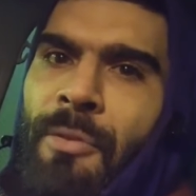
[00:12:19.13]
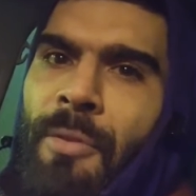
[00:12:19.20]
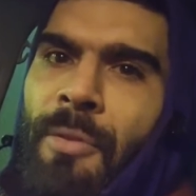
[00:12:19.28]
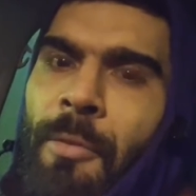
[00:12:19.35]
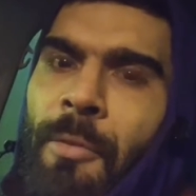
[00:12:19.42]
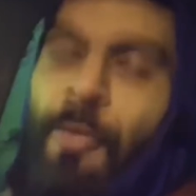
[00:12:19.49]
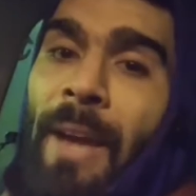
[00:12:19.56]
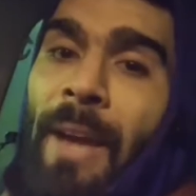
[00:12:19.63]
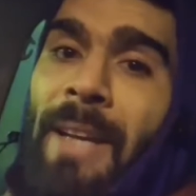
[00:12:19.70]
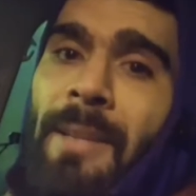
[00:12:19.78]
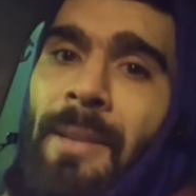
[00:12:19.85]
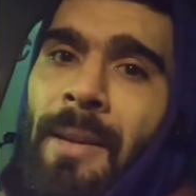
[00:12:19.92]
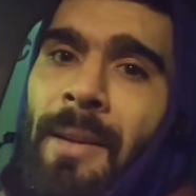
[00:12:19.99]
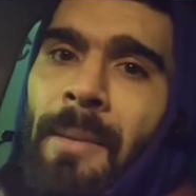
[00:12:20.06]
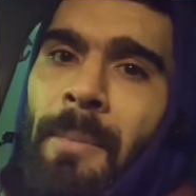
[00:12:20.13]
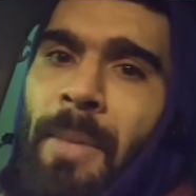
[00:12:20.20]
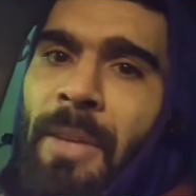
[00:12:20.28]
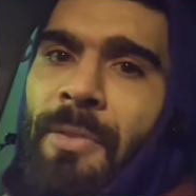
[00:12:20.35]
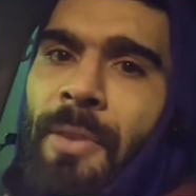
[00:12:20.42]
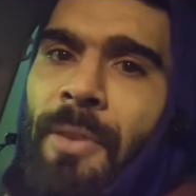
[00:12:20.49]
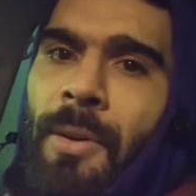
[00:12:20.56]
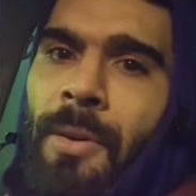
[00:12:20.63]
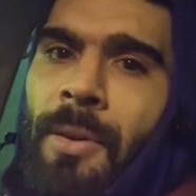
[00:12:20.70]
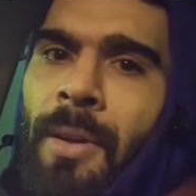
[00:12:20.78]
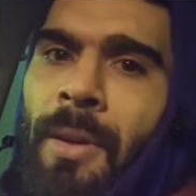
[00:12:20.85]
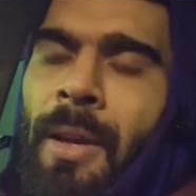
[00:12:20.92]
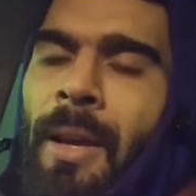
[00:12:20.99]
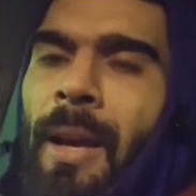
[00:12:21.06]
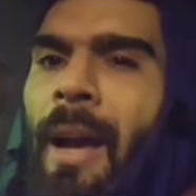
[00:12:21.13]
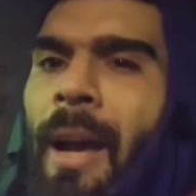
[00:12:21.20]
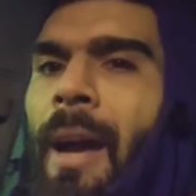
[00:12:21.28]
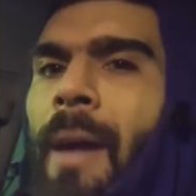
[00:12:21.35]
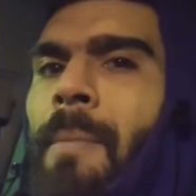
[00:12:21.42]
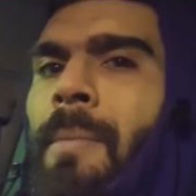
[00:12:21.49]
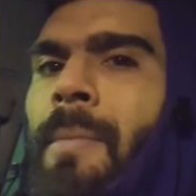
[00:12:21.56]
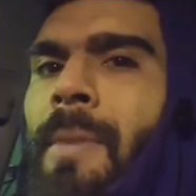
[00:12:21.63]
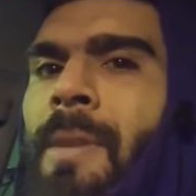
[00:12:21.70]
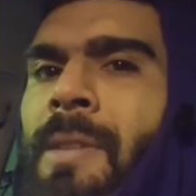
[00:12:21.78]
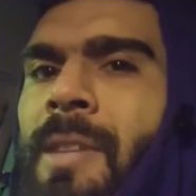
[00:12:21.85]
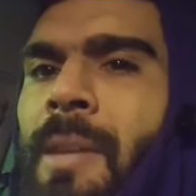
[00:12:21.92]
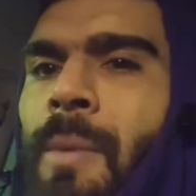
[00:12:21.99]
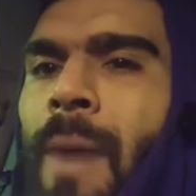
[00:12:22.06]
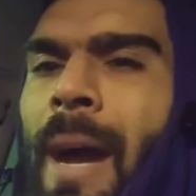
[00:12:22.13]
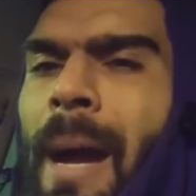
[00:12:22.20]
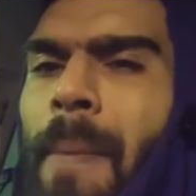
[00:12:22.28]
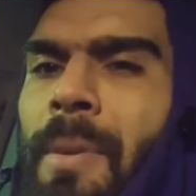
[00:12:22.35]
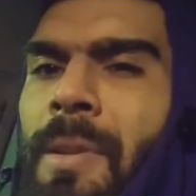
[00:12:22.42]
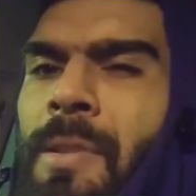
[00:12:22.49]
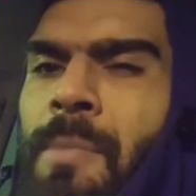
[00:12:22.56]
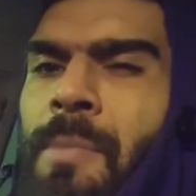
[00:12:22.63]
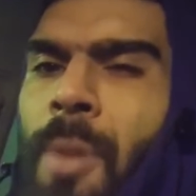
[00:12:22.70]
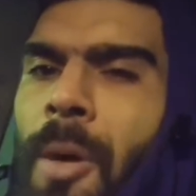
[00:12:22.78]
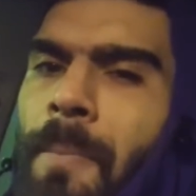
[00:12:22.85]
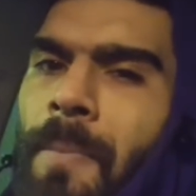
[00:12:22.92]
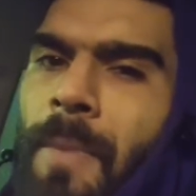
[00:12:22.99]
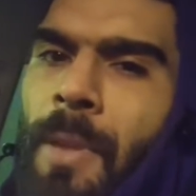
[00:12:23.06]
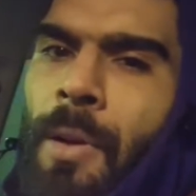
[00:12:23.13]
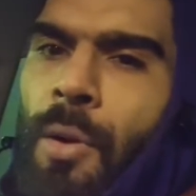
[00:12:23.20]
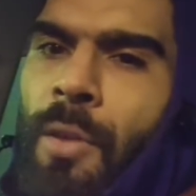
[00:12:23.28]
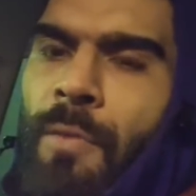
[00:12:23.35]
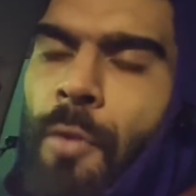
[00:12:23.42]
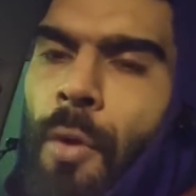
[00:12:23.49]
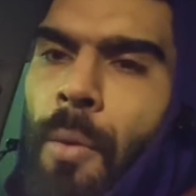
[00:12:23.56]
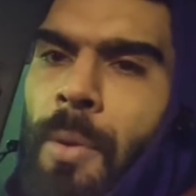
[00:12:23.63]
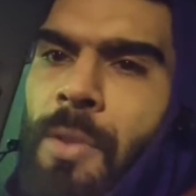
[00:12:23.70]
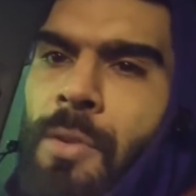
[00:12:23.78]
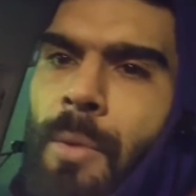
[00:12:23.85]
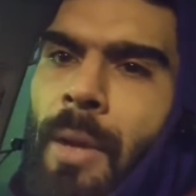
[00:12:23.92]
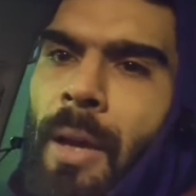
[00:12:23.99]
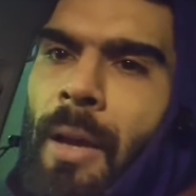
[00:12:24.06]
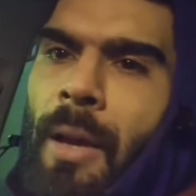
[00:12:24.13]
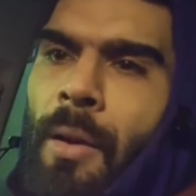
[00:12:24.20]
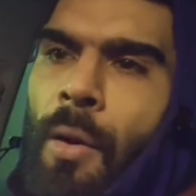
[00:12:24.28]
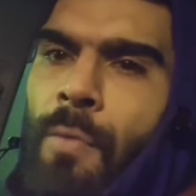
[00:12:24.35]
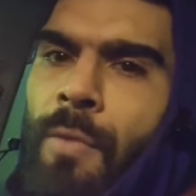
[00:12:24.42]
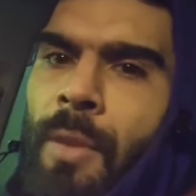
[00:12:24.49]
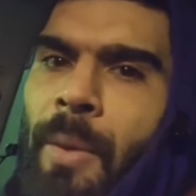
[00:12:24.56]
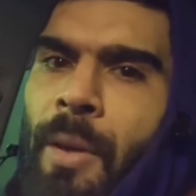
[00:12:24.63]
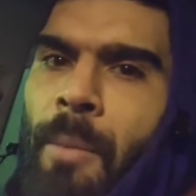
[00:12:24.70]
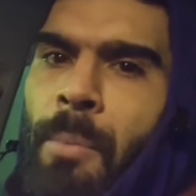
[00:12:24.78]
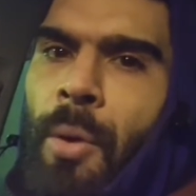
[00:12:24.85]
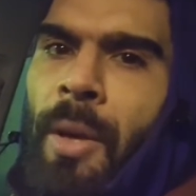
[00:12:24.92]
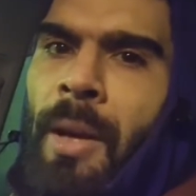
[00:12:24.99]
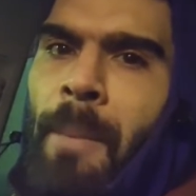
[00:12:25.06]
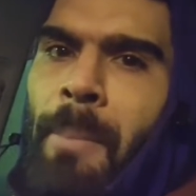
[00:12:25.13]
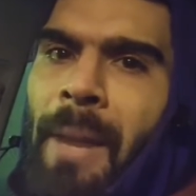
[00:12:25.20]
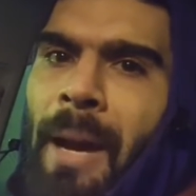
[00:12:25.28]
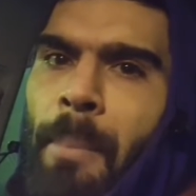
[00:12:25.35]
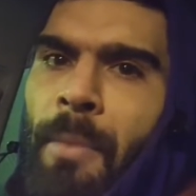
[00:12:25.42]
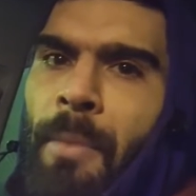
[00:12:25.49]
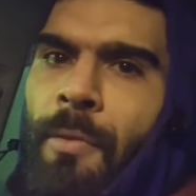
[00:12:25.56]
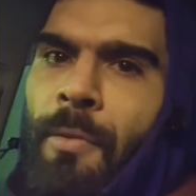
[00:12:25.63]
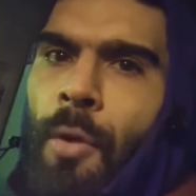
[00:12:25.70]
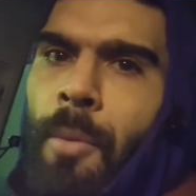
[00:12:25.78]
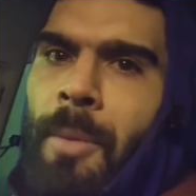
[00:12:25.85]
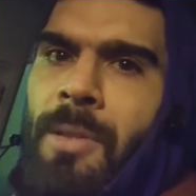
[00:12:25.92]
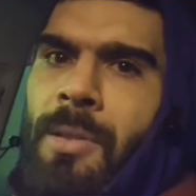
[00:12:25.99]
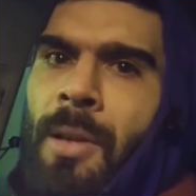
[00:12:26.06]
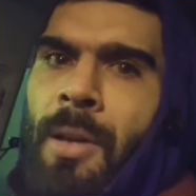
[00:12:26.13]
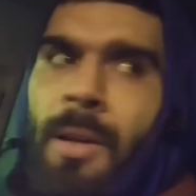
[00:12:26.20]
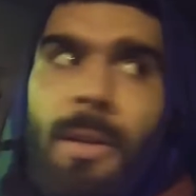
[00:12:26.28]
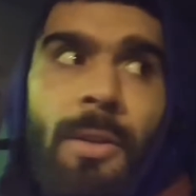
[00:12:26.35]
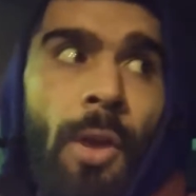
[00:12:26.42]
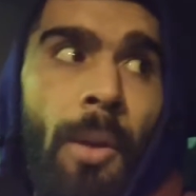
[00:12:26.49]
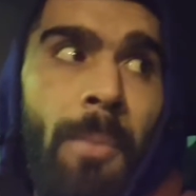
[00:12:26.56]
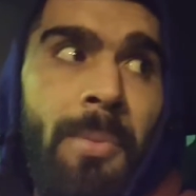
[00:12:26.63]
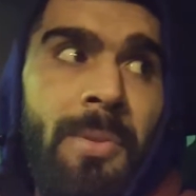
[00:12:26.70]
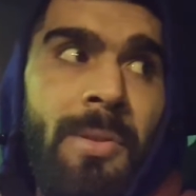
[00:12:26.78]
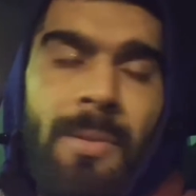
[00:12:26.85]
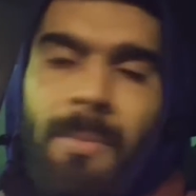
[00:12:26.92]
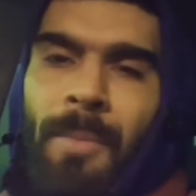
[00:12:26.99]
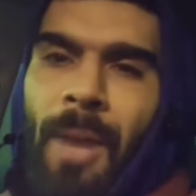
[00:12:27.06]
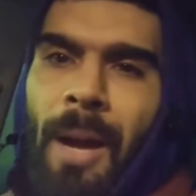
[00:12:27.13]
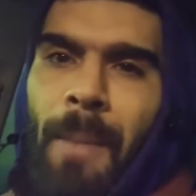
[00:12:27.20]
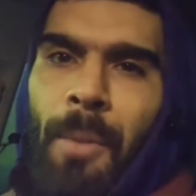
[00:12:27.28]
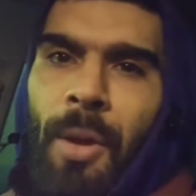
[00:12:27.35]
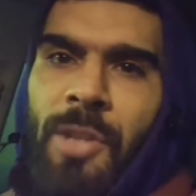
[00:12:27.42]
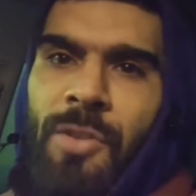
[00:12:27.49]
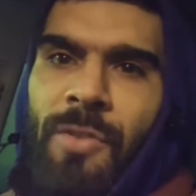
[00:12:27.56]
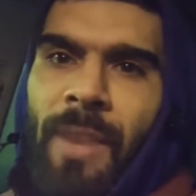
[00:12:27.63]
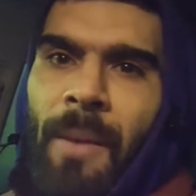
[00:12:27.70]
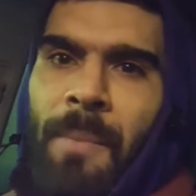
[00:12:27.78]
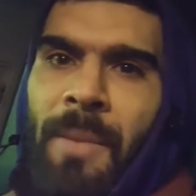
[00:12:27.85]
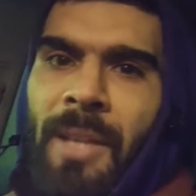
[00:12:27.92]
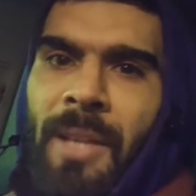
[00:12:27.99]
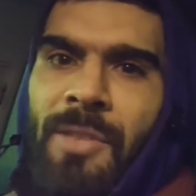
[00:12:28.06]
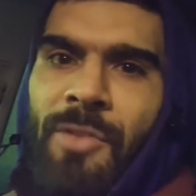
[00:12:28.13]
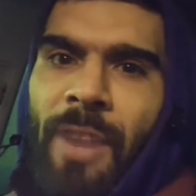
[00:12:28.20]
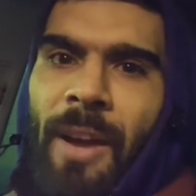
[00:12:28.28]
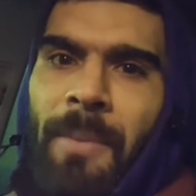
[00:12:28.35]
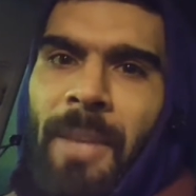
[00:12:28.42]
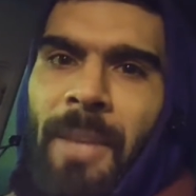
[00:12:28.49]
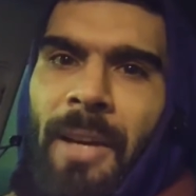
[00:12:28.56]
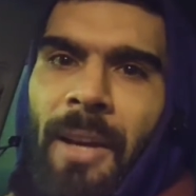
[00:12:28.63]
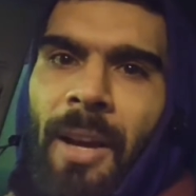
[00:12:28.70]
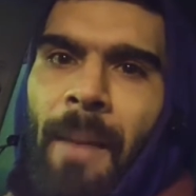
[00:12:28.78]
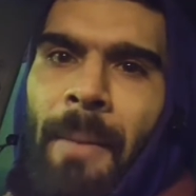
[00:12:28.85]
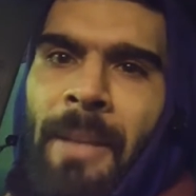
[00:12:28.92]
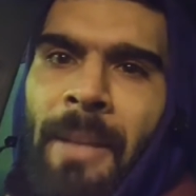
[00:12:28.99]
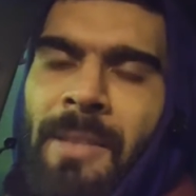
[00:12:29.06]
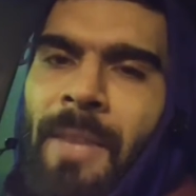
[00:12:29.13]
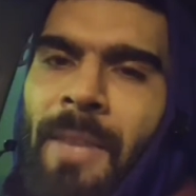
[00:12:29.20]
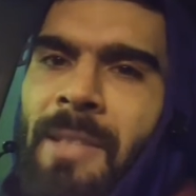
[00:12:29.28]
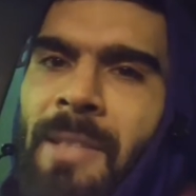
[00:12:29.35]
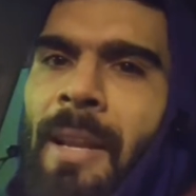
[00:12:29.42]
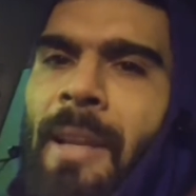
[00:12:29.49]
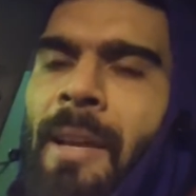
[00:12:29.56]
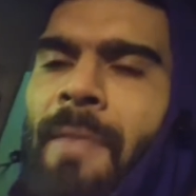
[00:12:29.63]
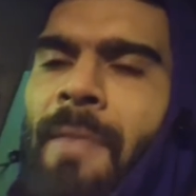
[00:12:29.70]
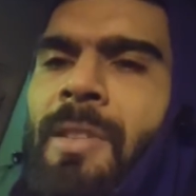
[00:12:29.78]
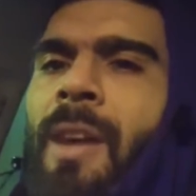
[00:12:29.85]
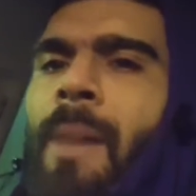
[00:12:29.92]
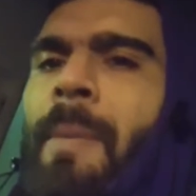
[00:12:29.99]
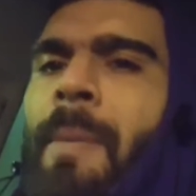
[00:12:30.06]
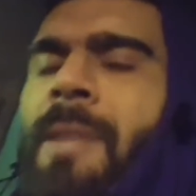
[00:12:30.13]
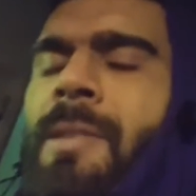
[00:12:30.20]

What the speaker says: Fred midfield, and see what happens. But looking forward to it, and hopefully we can put in a better performance. Dubs, my boy, straight up D in the comments. I'm not seeing any of his comments.